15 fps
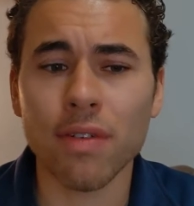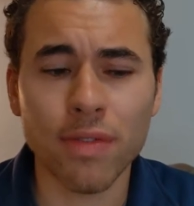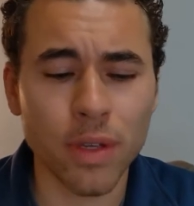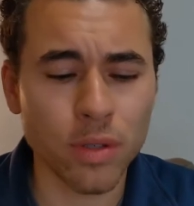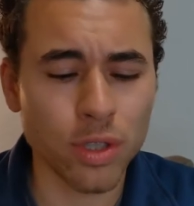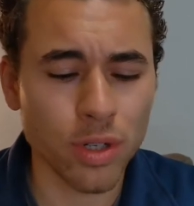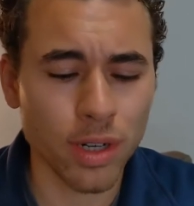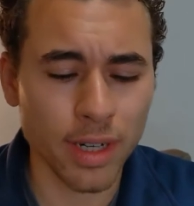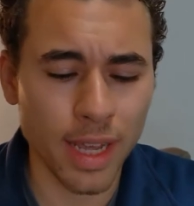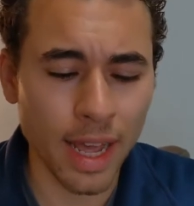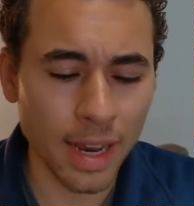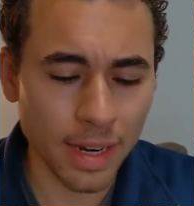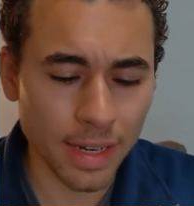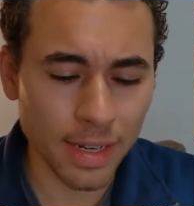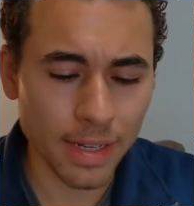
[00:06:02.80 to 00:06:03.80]
a future in
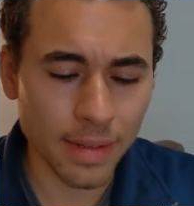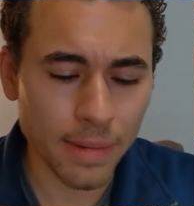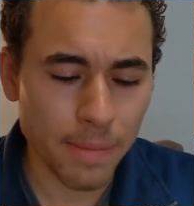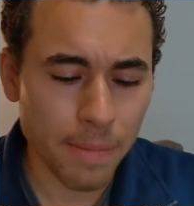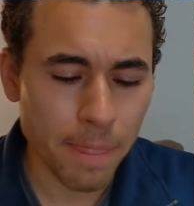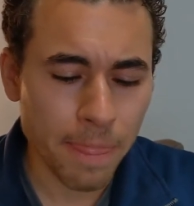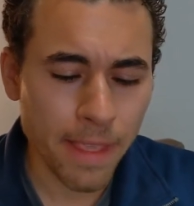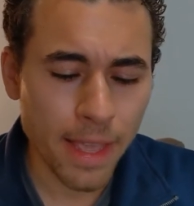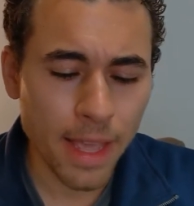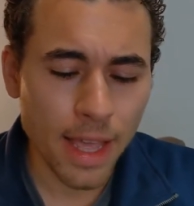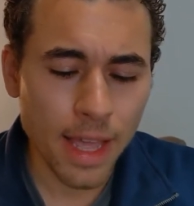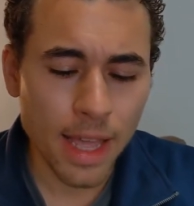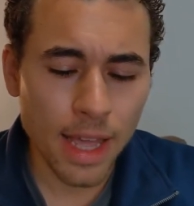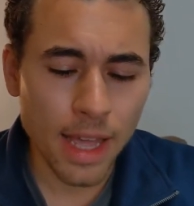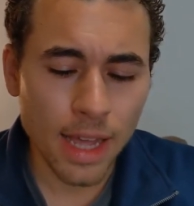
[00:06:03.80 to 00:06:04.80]
Canada.
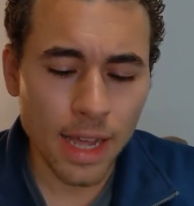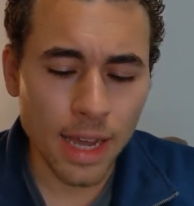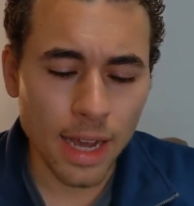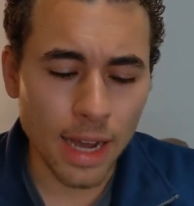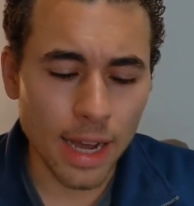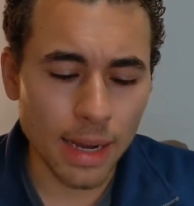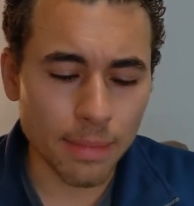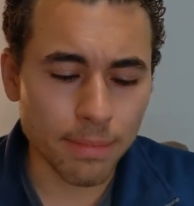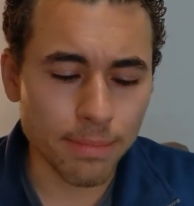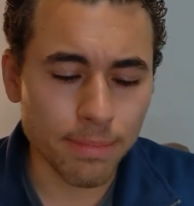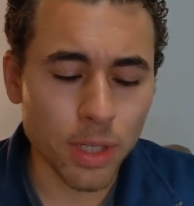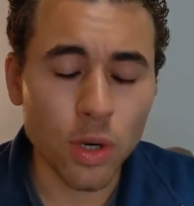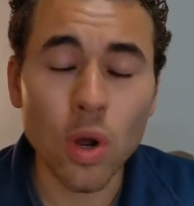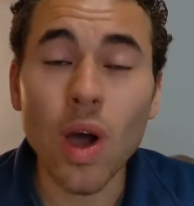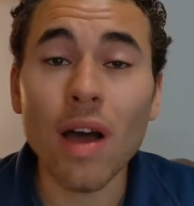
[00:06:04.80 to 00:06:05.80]

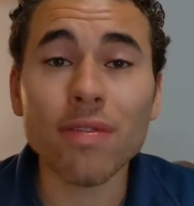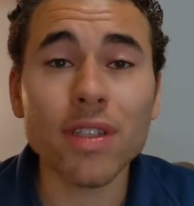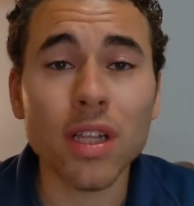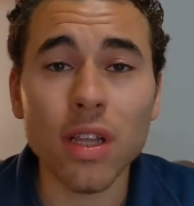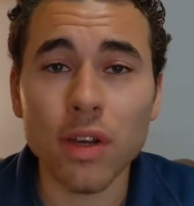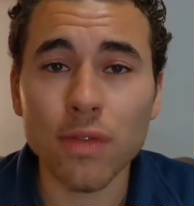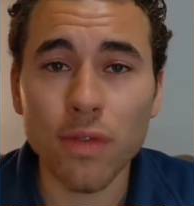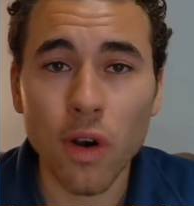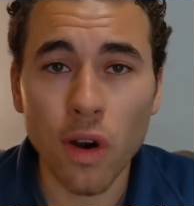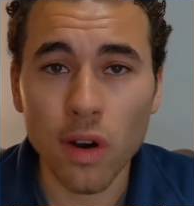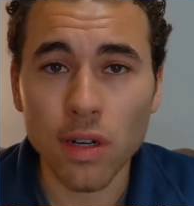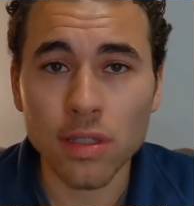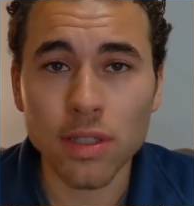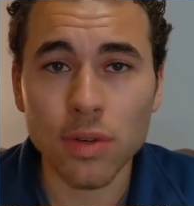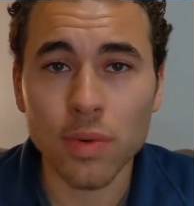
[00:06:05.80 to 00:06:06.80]
You don't have to look
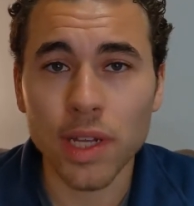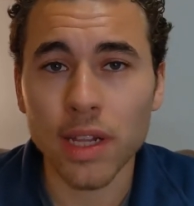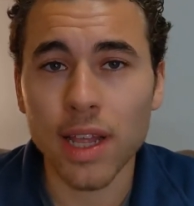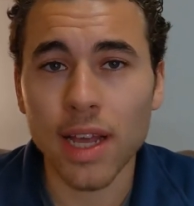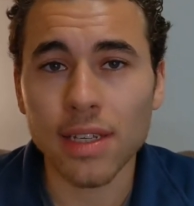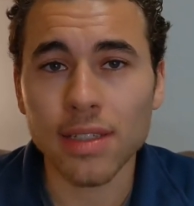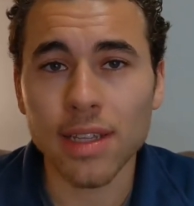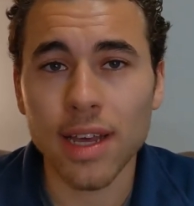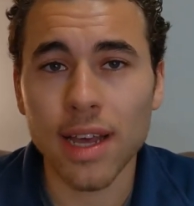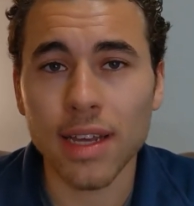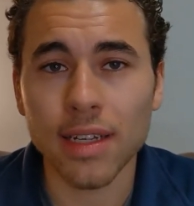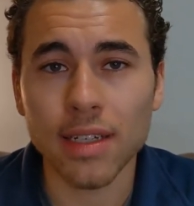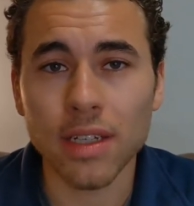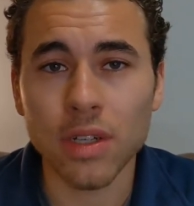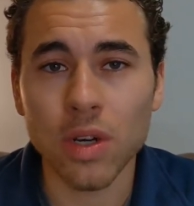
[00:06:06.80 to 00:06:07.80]
far to realize
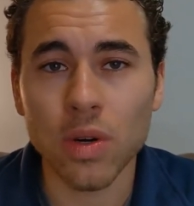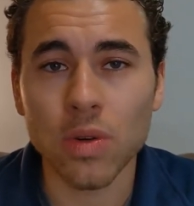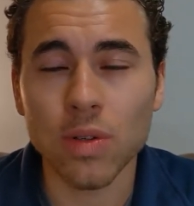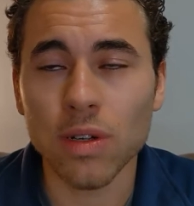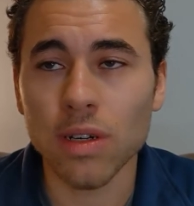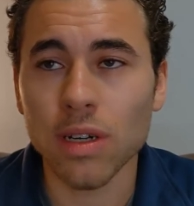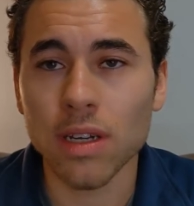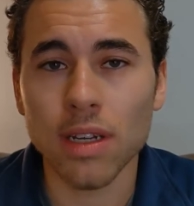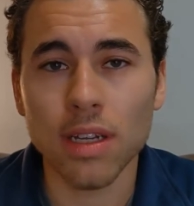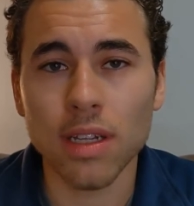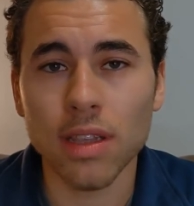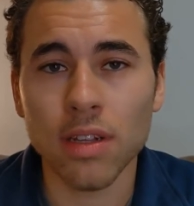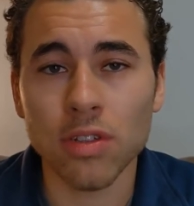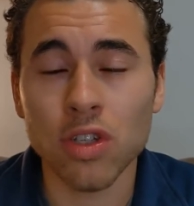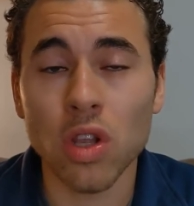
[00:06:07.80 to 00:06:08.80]
that
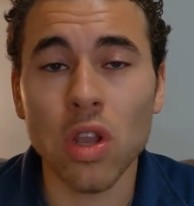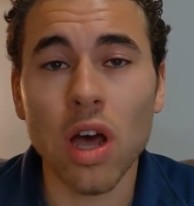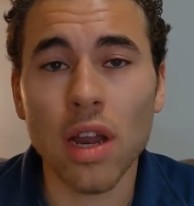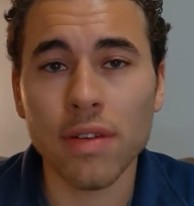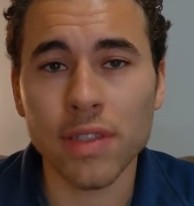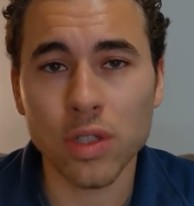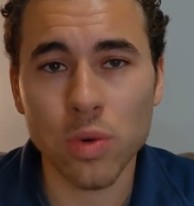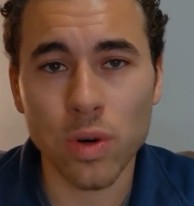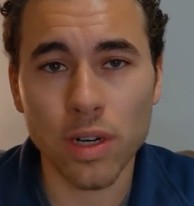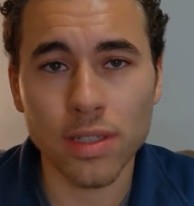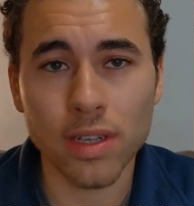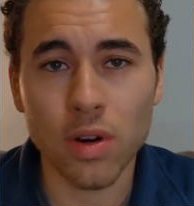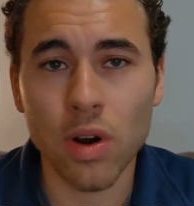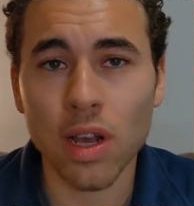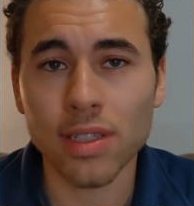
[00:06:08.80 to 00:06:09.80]
there's a lot of stories
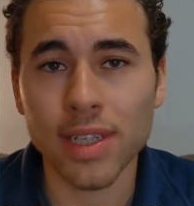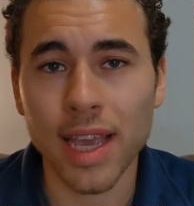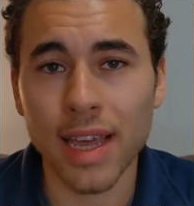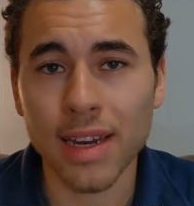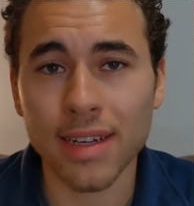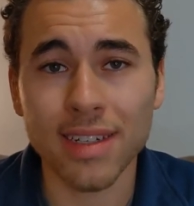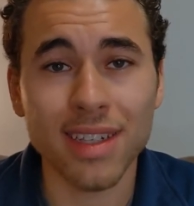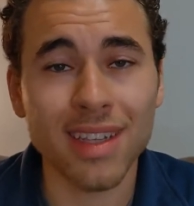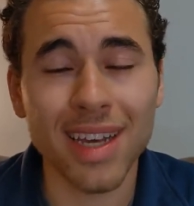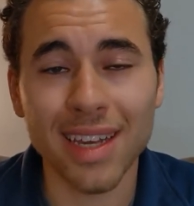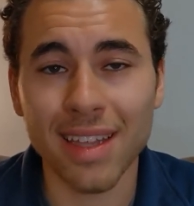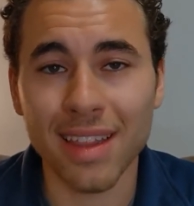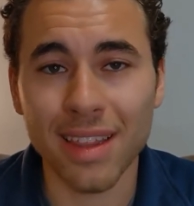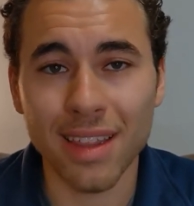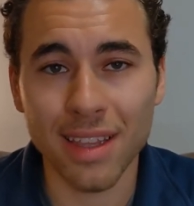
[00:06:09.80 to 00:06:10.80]
across Canada
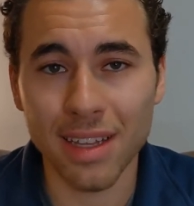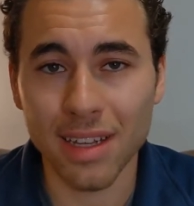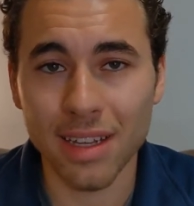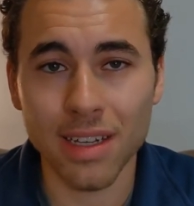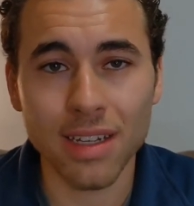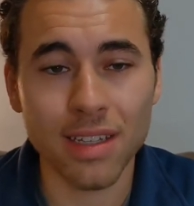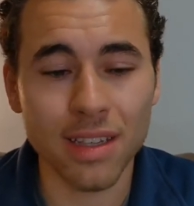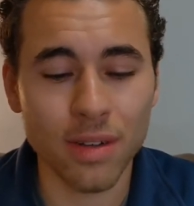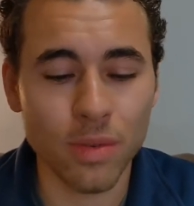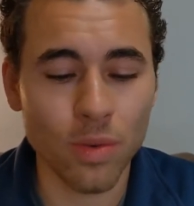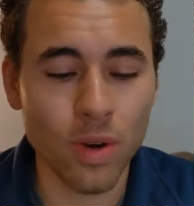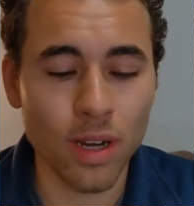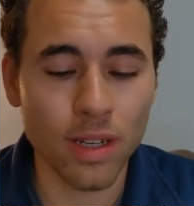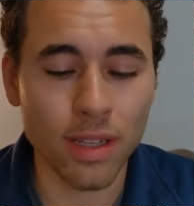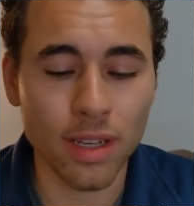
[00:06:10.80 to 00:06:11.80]
like the
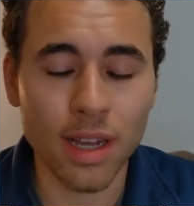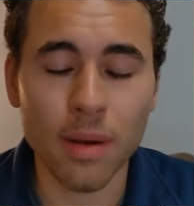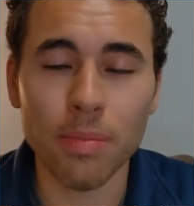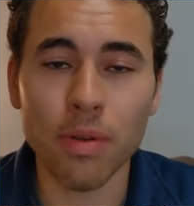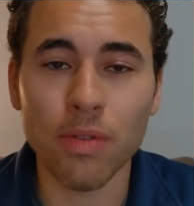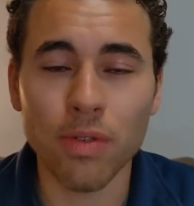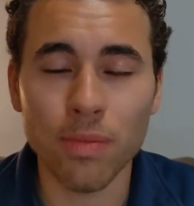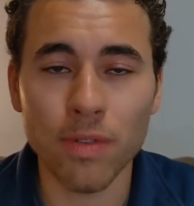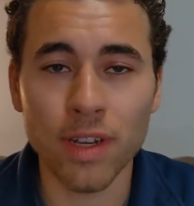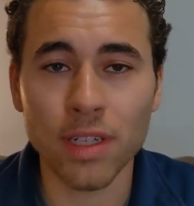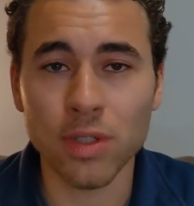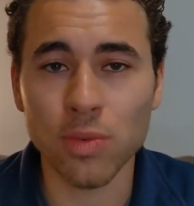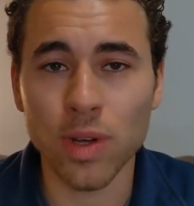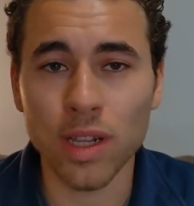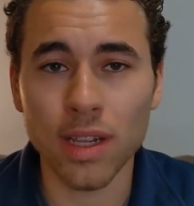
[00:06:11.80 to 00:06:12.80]
couple from
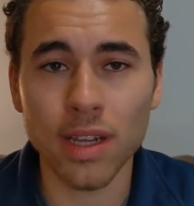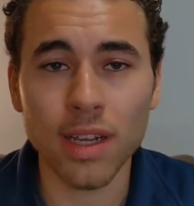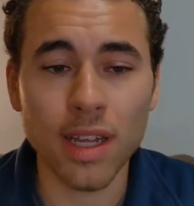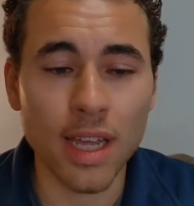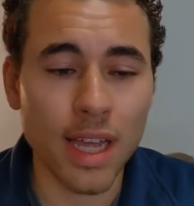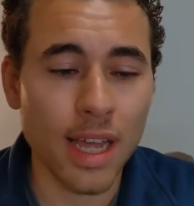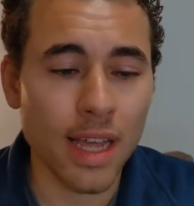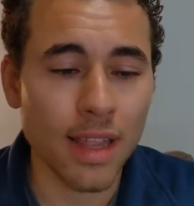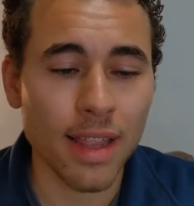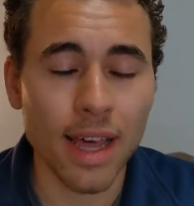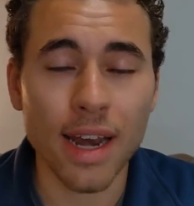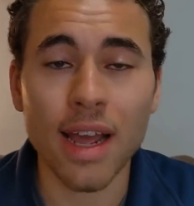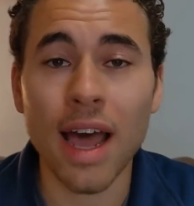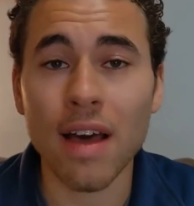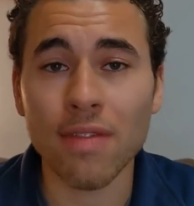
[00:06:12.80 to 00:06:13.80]
Venezuela
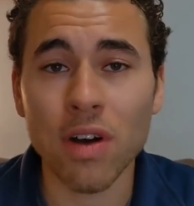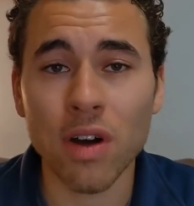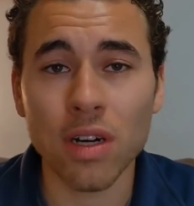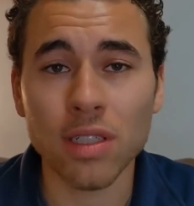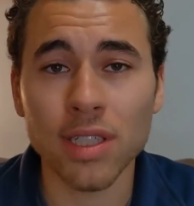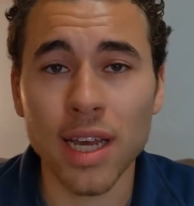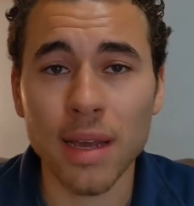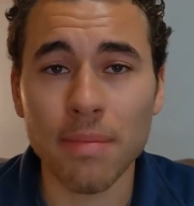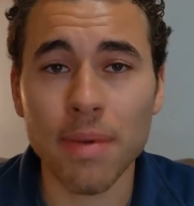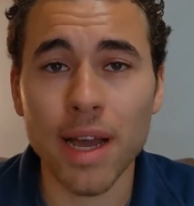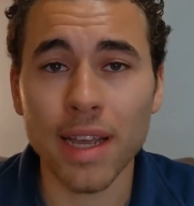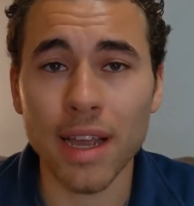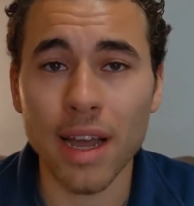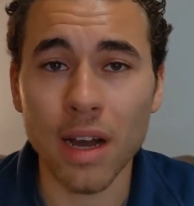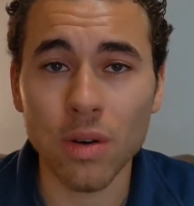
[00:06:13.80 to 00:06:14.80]
that have a hard time
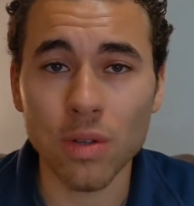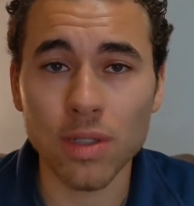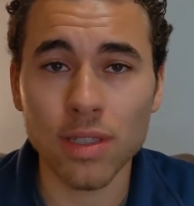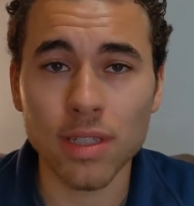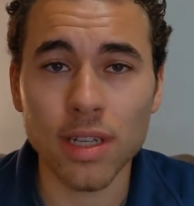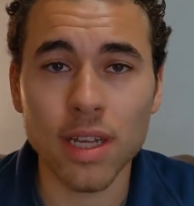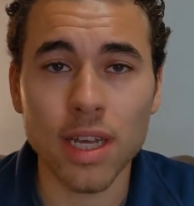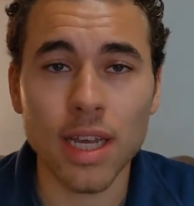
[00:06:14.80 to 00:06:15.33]
buying a house.